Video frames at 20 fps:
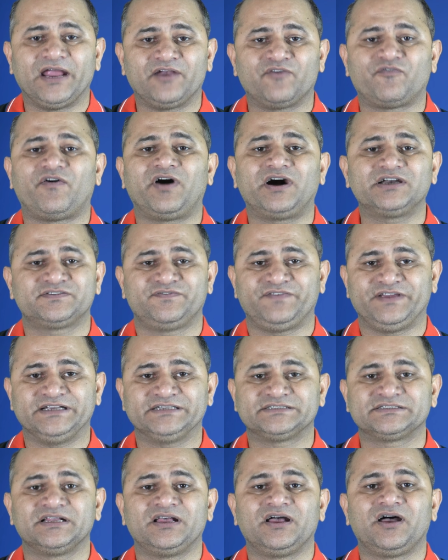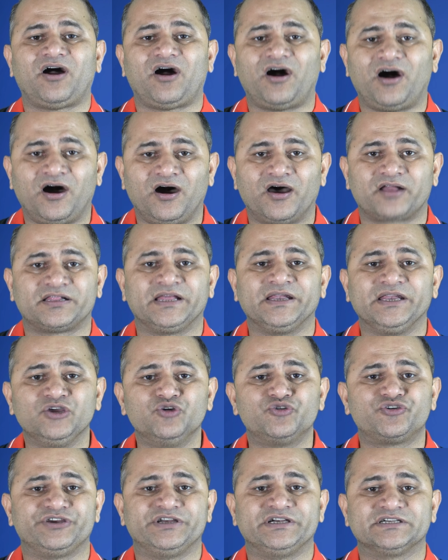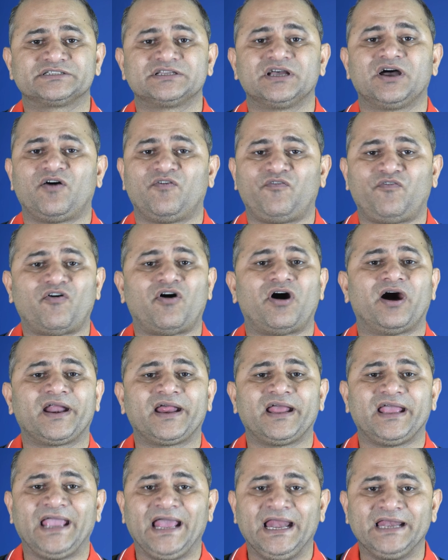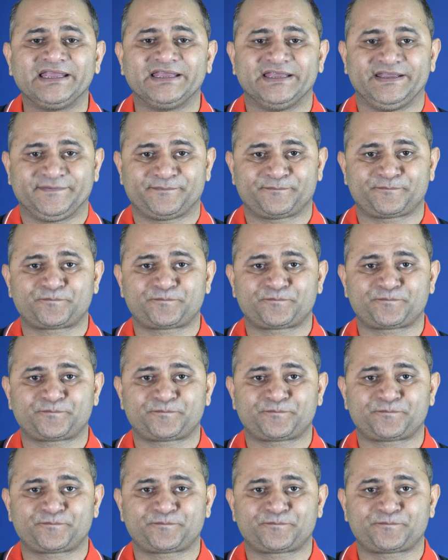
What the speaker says: and phosphates are the nutrients for algae.